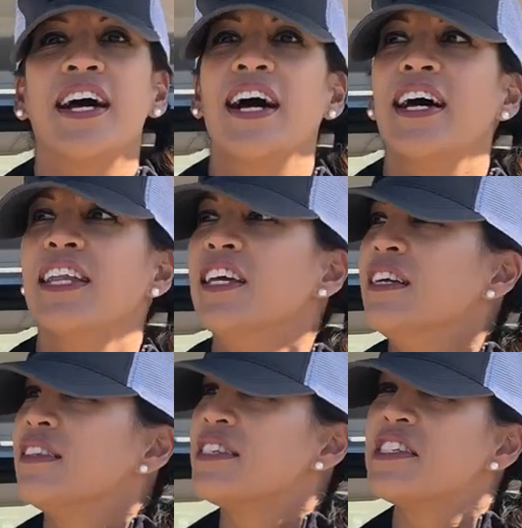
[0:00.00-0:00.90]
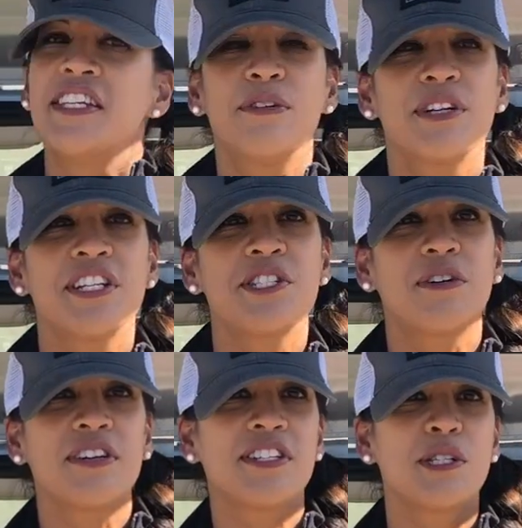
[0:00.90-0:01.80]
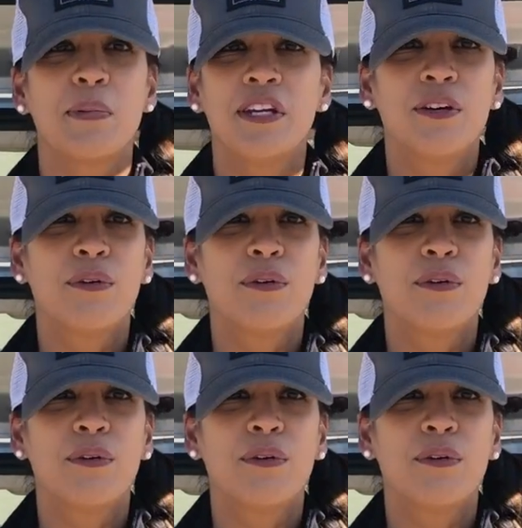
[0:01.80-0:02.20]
that the scenery started spinning